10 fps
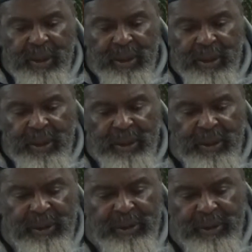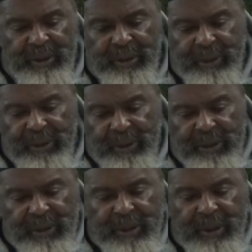
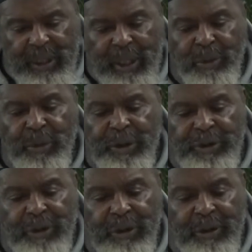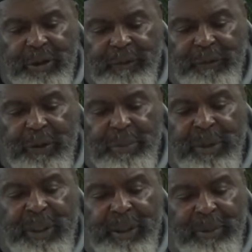I want to talk for a
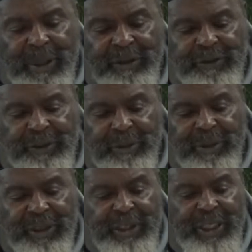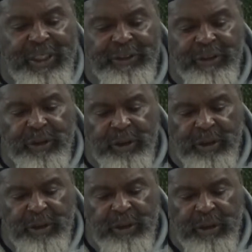minute about some of the things
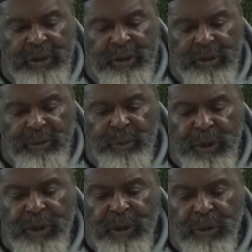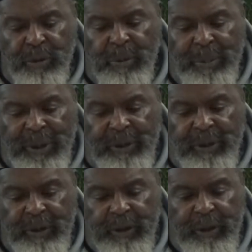that we know about